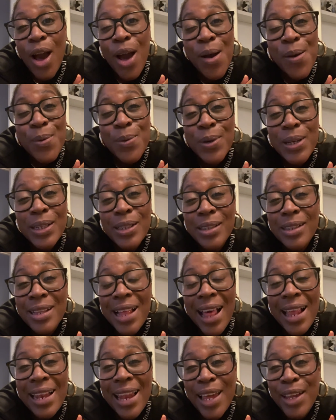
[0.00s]
I
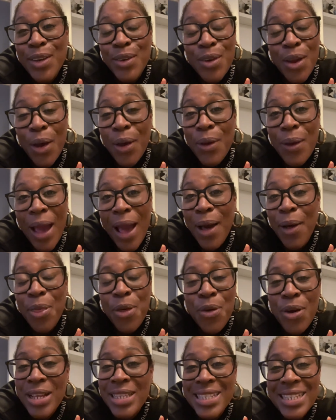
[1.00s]
will let you know how
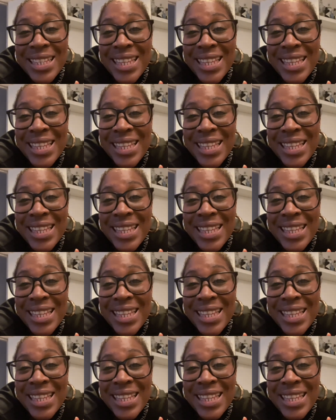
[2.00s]
the rest